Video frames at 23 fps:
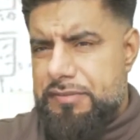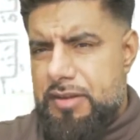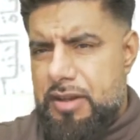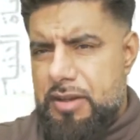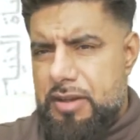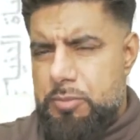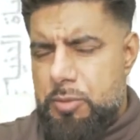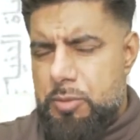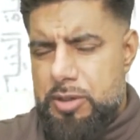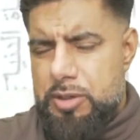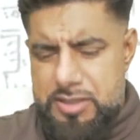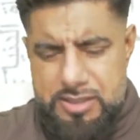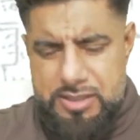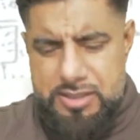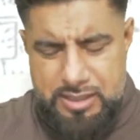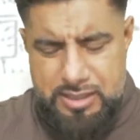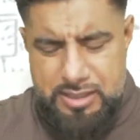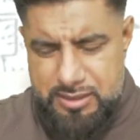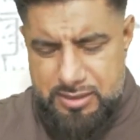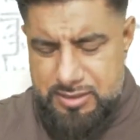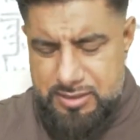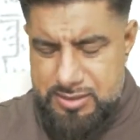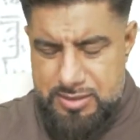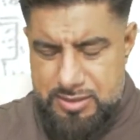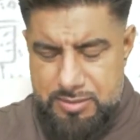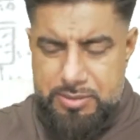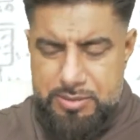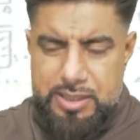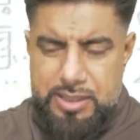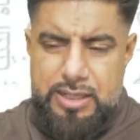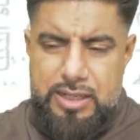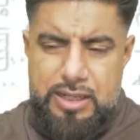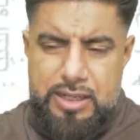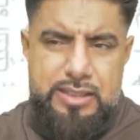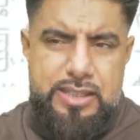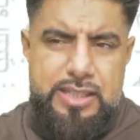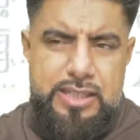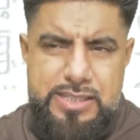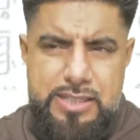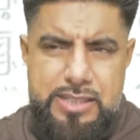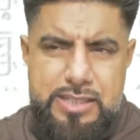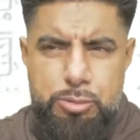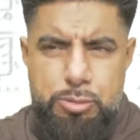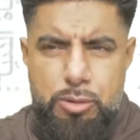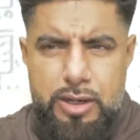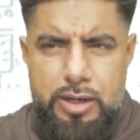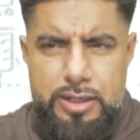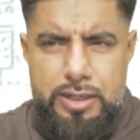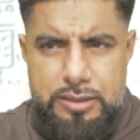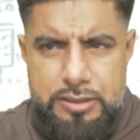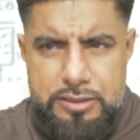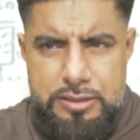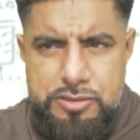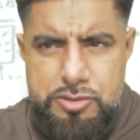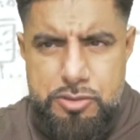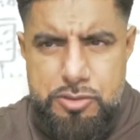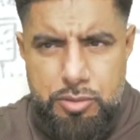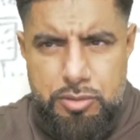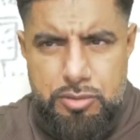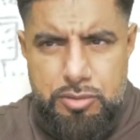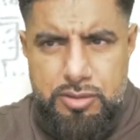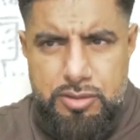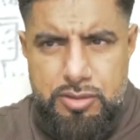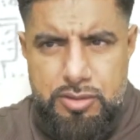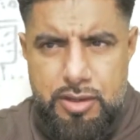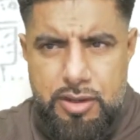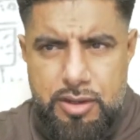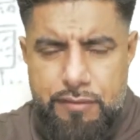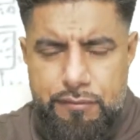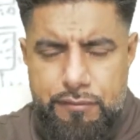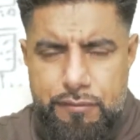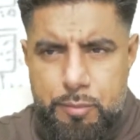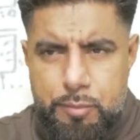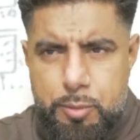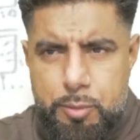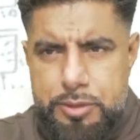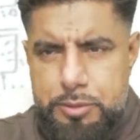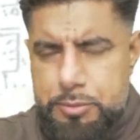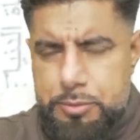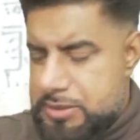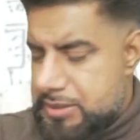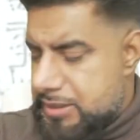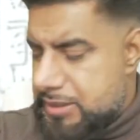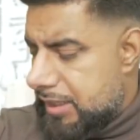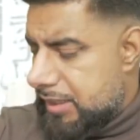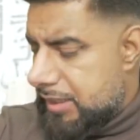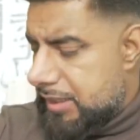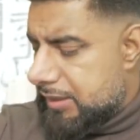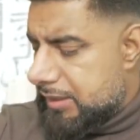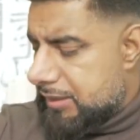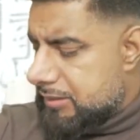watched something, and this is what I understood from what he was saying.